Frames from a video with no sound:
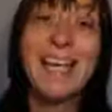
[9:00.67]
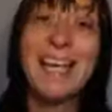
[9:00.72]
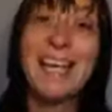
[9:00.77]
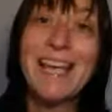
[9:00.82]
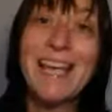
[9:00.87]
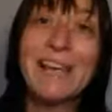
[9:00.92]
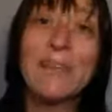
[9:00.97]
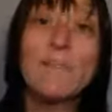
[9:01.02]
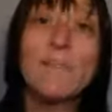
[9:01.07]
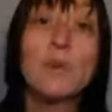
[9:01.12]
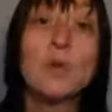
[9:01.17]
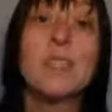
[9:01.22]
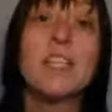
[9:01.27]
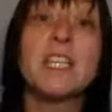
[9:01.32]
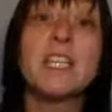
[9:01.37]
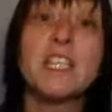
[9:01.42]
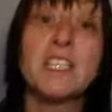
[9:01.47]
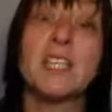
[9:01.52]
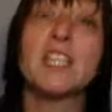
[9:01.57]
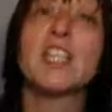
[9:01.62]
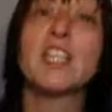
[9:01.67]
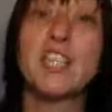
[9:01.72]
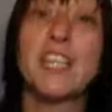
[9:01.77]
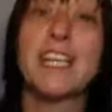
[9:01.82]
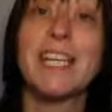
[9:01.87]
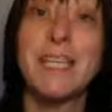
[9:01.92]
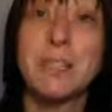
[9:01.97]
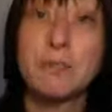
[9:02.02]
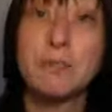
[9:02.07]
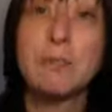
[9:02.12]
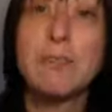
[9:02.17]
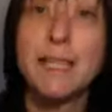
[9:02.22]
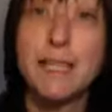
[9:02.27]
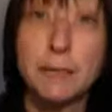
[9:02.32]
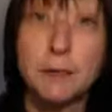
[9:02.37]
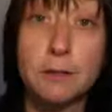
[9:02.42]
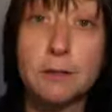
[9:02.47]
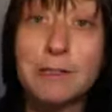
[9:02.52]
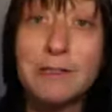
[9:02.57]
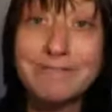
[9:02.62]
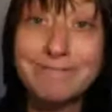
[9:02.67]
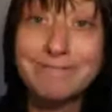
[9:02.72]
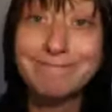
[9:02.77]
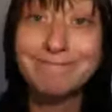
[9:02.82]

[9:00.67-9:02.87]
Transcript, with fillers: If your decision is real,